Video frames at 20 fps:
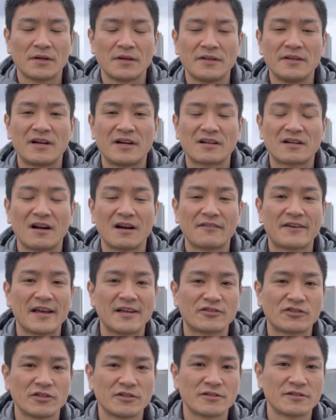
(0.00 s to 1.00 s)
Your
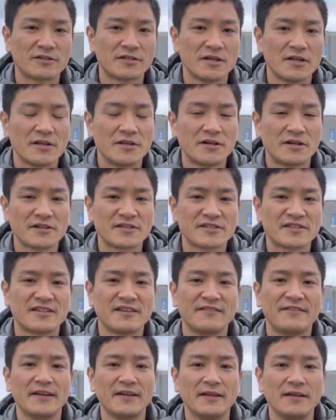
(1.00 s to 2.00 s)
qualifications, your
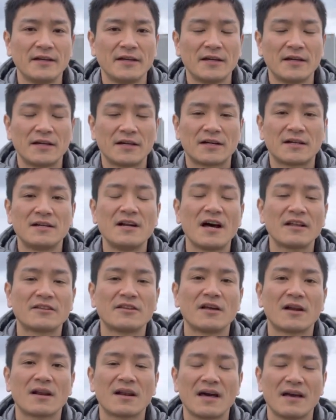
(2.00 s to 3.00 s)
CV, are
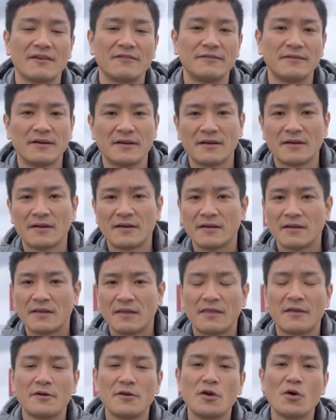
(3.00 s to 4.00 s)
not your life,
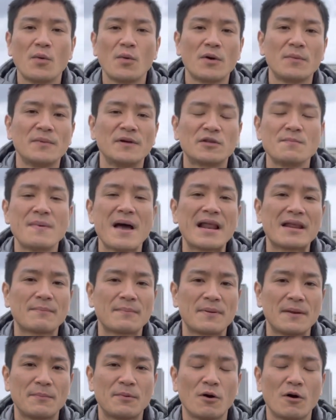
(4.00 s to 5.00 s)
though you will meet many
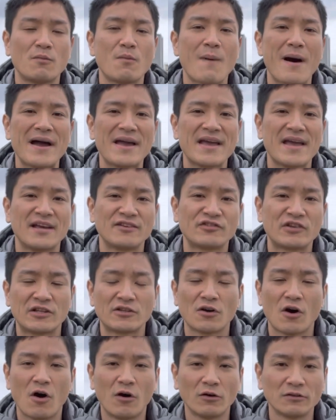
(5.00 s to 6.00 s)
people of my age
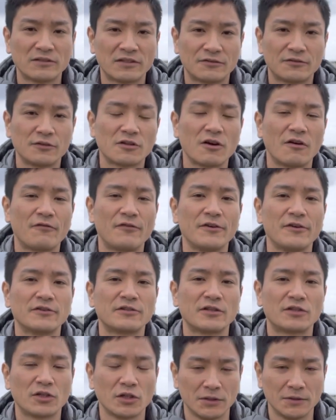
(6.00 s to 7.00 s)
and older who confuse
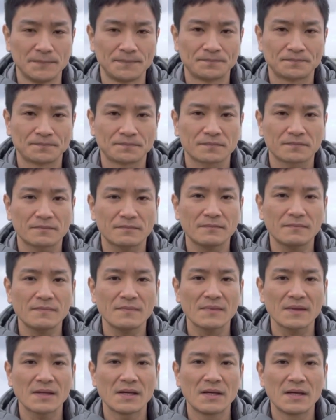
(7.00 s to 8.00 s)
the two.
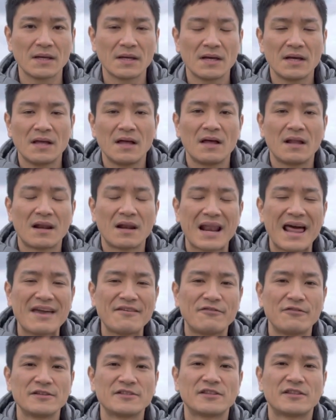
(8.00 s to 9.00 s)

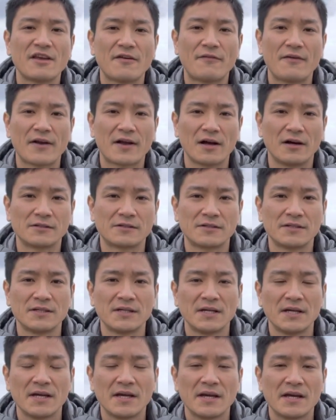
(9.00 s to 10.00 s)
Life is difficult
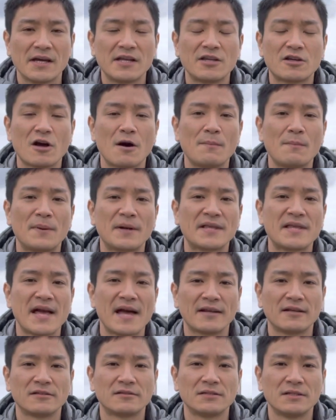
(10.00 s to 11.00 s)
and
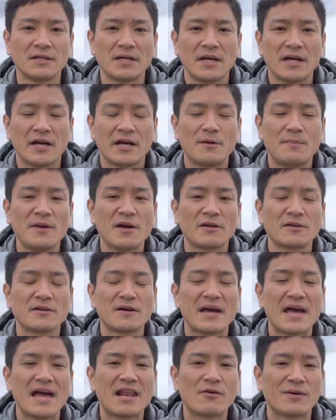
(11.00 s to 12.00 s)
complicated and beyond
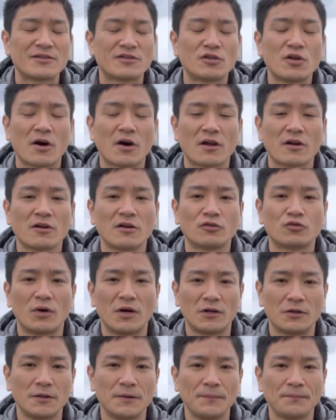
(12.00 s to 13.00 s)
anyone's total control,